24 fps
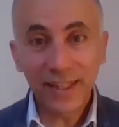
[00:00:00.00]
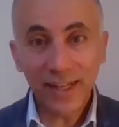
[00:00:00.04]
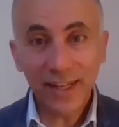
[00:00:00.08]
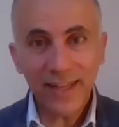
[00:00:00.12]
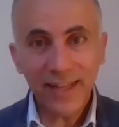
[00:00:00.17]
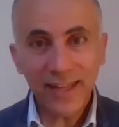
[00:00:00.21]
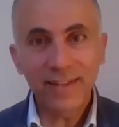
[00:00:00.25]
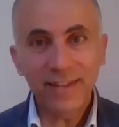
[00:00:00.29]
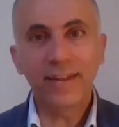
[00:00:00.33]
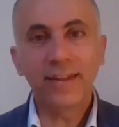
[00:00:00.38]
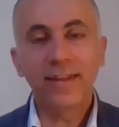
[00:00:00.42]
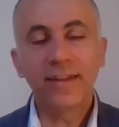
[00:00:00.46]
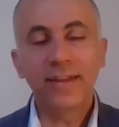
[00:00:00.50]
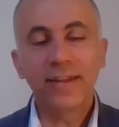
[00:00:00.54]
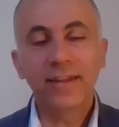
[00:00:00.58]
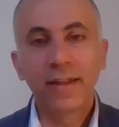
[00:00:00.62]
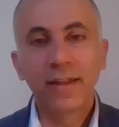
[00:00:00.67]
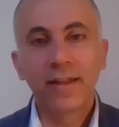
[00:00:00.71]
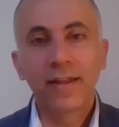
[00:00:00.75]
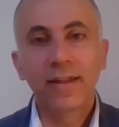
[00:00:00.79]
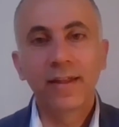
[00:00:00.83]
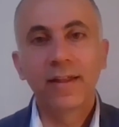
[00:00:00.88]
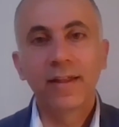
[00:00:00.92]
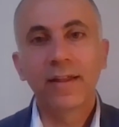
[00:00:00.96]
integrating
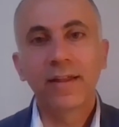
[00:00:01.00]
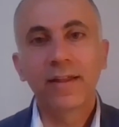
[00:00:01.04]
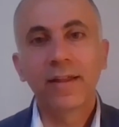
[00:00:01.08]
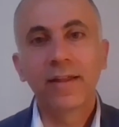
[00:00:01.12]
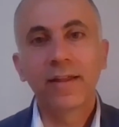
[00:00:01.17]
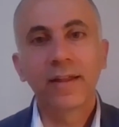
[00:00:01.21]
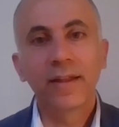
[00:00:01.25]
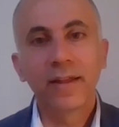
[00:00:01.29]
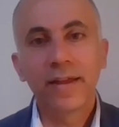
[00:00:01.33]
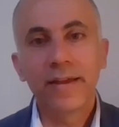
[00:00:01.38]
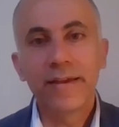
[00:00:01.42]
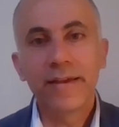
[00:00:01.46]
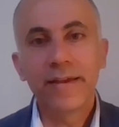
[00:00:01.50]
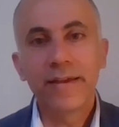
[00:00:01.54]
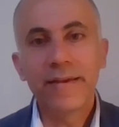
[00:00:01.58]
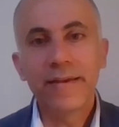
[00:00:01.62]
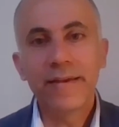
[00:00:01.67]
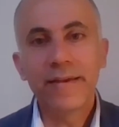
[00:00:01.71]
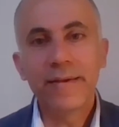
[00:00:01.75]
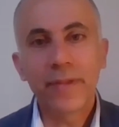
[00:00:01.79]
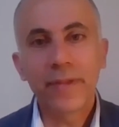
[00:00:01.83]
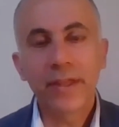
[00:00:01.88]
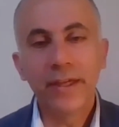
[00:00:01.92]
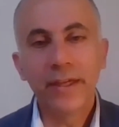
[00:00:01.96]
uh, a,
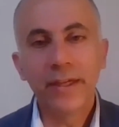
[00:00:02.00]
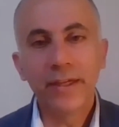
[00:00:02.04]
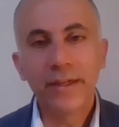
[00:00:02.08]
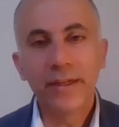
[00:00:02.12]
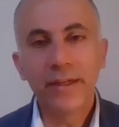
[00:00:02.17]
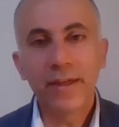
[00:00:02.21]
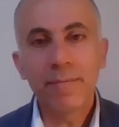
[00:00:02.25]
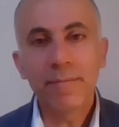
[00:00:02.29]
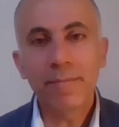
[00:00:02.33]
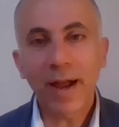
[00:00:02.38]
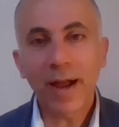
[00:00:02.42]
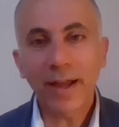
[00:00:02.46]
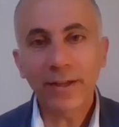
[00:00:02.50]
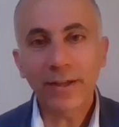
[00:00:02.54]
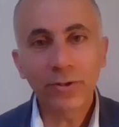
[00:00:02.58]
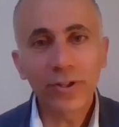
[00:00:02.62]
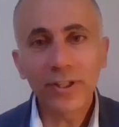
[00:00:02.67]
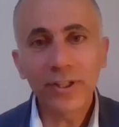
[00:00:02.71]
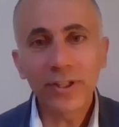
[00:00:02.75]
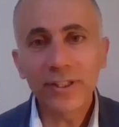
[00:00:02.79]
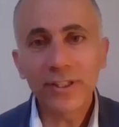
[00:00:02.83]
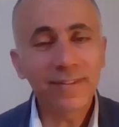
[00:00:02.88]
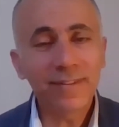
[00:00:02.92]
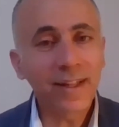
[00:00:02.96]
a, a
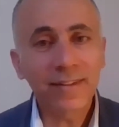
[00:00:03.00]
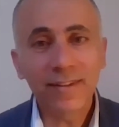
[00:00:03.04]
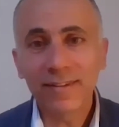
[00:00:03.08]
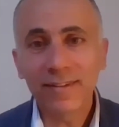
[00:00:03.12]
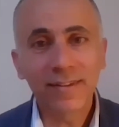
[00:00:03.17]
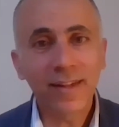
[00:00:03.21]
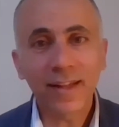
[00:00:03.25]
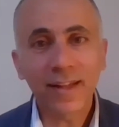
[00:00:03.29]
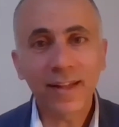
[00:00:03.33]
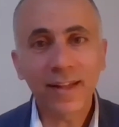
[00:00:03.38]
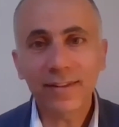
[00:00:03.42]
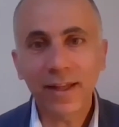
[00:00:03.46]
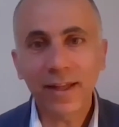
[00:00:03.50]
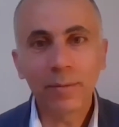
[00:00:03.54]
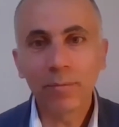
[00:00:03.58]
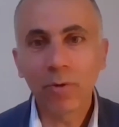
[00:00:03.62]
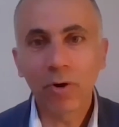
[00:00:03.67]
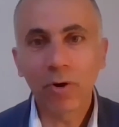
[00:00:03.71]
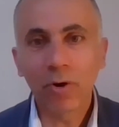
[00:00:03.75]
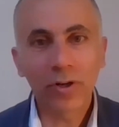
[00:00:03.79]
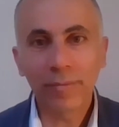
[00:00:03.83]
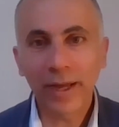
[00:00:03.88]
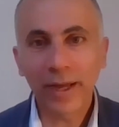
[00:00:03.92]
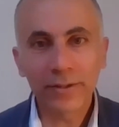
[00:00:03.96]
minority that is not
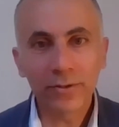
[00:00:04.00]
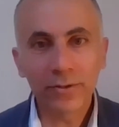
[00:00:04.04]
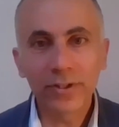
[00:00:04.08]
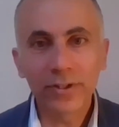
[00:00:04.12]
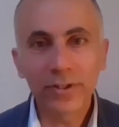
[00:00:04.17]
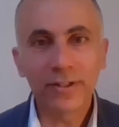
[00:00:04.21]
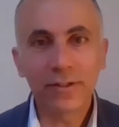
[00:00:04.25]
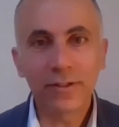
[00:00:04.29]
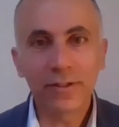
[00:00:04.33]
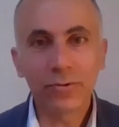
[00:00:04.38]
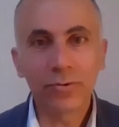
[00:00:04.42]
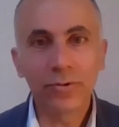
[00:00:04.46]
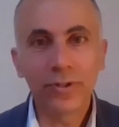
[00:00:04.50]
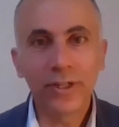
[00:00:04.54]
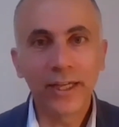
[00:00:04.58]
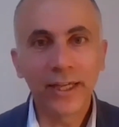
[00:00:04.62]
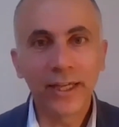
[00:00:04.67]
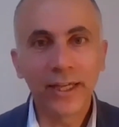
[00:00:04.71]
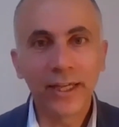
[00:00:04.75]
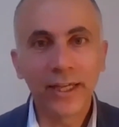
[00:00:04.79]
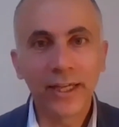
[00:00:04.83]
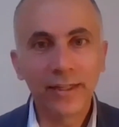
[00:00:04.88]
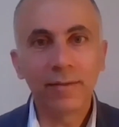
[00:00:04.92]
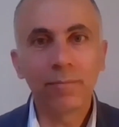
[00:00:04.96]
anymore a minority
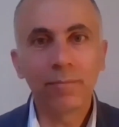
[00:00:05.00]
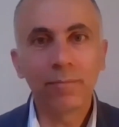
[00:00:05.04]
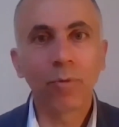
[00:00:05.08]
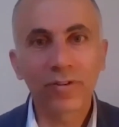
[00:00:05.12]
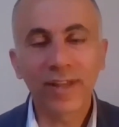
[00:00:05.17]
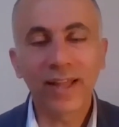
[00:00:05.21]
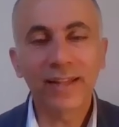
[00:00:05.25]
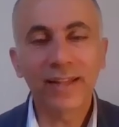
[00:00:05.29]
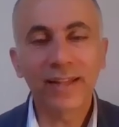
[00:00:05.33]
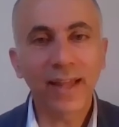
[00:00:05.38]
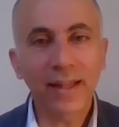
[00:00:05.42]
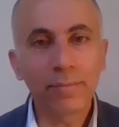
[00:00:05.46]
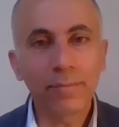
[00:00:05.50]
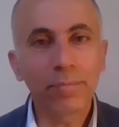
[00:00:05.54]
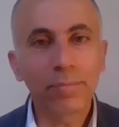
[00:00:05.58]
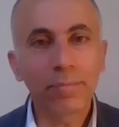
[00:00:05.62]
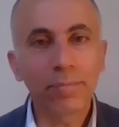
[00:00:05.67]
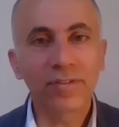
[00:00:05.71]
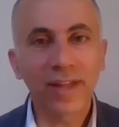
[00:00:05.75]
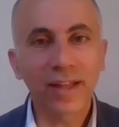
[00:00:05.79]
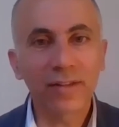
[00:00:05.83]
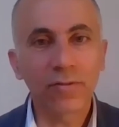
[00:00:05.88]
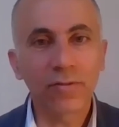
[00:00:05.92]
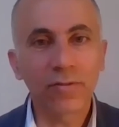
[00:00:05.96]
today, more than ten
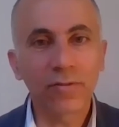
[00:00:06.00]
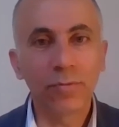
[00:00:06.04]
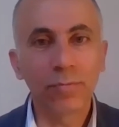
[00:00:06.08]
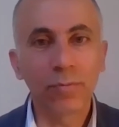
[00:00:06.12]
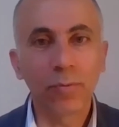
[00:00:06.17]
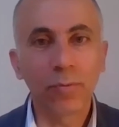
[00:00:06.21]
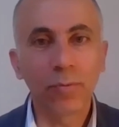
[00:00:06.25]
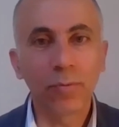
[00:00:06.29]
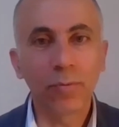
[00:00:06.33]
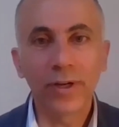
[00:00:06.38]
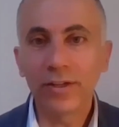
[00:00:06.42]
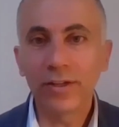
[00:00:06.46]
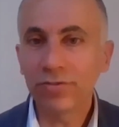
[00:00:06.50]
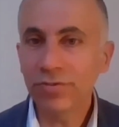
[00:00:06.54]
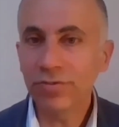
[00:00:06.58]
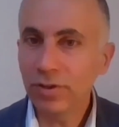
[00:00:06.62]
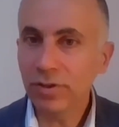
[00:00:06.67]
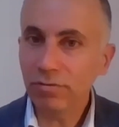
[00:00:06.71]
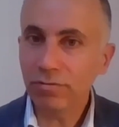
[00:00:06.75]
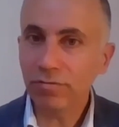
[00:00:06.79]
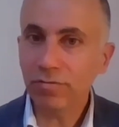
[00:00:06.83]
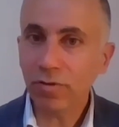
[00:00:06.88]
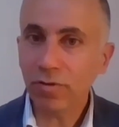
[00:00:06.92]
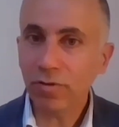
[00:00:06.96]
percent of the
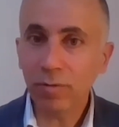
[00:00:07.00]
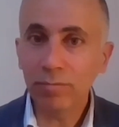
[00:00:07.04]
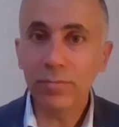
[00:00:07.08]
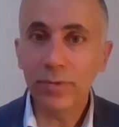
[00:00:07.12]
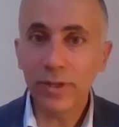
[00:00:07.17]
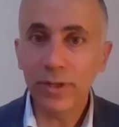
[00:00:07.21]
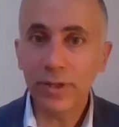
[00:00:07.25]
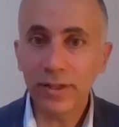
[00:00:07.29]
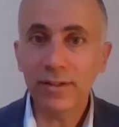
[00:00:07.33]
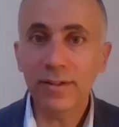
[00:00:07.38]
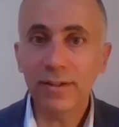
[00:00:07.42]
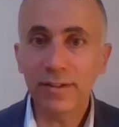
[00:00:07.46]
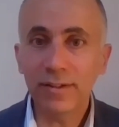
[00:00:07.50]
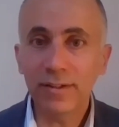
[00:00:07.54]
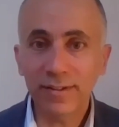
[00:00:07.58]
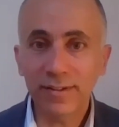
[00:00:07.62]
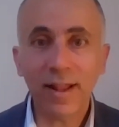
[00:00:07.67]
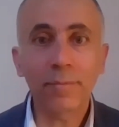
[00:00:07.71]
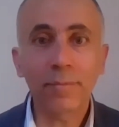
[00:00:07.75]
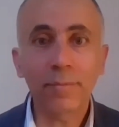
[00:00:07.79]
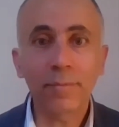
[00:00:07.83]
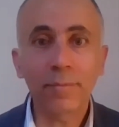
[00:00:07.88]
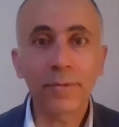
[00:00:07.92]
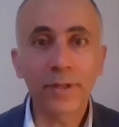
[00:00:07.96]
population from an
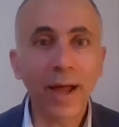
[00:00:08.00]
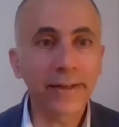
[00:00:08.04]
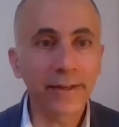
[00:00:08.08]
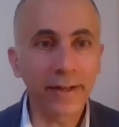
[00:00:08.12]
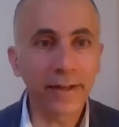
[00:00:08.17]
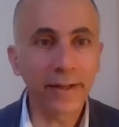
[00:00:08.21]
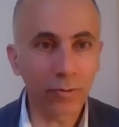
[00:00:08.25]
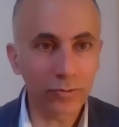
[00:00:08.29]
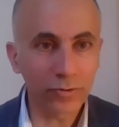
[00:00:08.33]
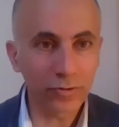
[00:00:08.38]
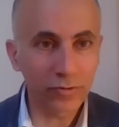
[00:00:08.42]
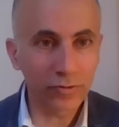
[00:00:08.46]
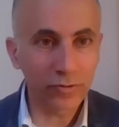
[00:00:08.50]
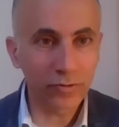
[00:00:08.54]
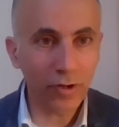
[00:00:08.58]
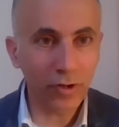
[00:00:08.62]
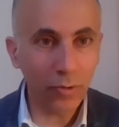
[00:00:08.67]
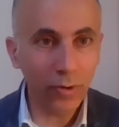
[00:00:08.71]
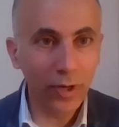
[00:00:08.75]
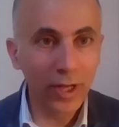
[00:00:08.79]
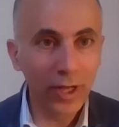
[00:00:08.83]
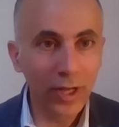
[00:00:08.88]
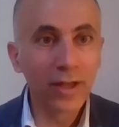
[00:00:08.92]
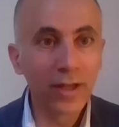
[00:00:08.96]
Islamic background.
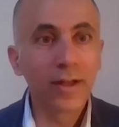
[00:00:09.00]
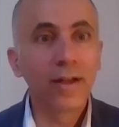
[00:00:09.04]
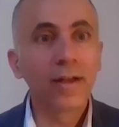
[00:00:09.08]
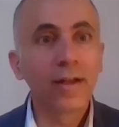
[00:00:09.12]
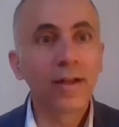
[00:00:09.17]
So